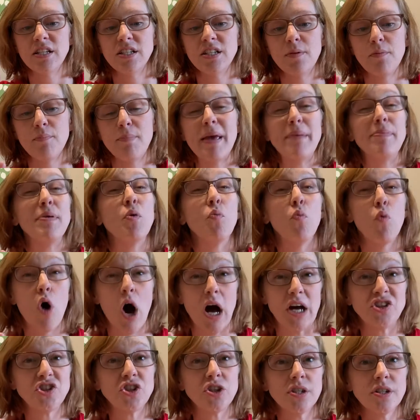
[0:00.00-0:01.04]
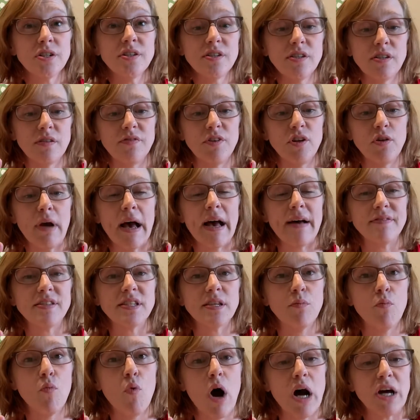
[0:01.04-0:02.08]
maybe washers, if you have
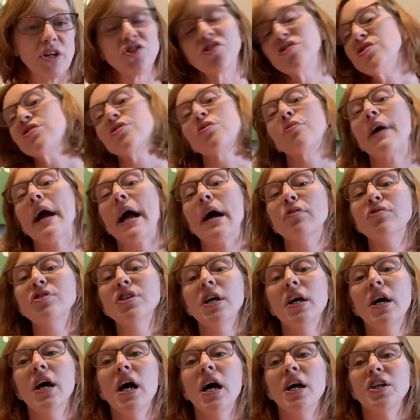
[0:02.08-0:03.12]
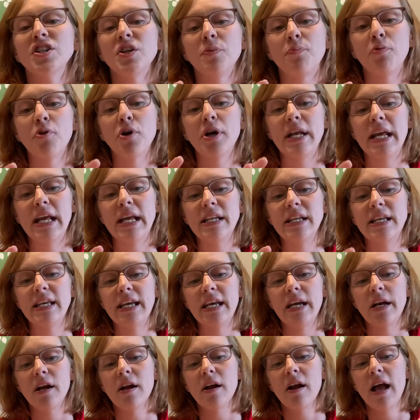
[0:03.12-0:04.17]
some washers around, to put in
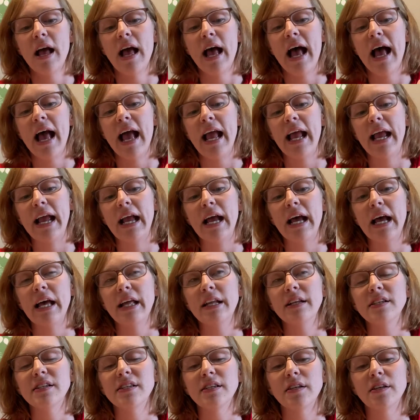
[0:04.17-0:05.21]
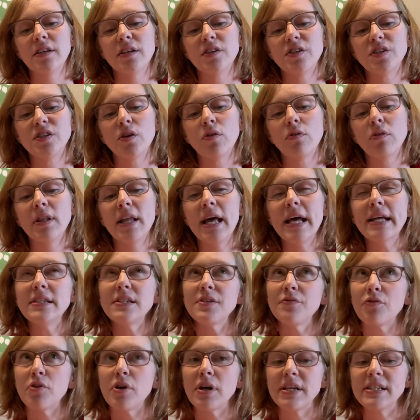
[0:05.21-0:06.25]
here. And so let's,
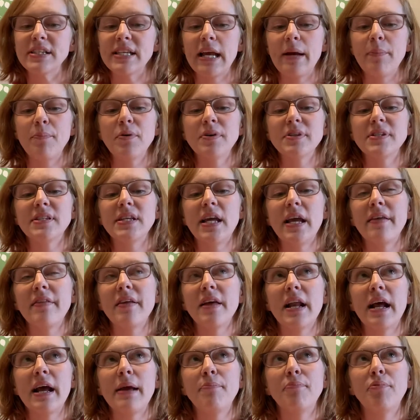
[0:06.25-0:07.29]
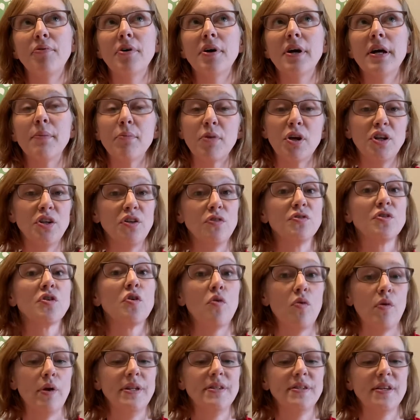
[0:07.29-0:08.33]
for example, say that I'm going to use
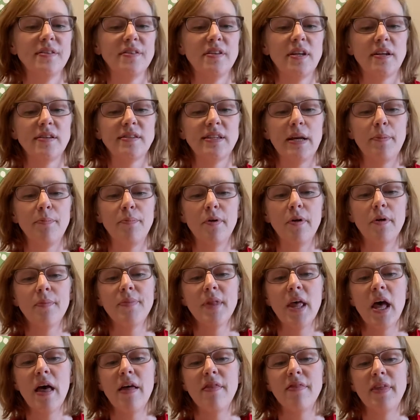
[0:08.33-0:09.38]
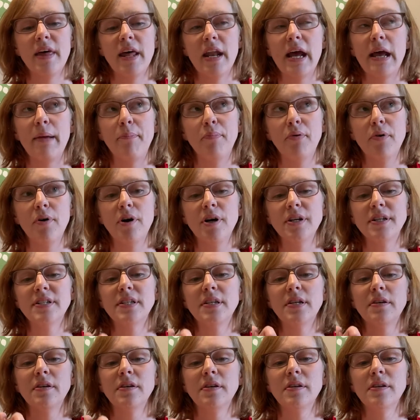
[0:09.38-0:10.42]
coins as an example, that I put
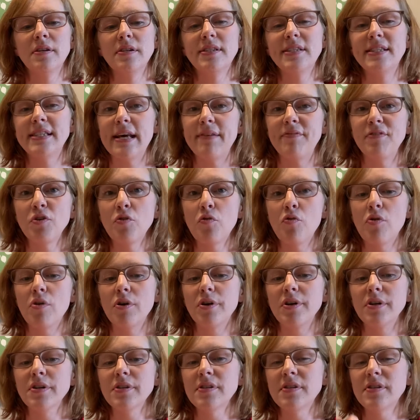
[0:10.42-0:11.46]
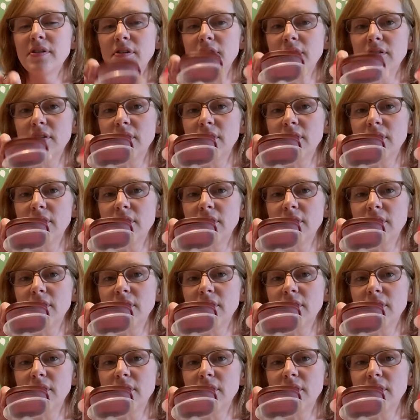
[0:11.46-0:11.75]
7 quarters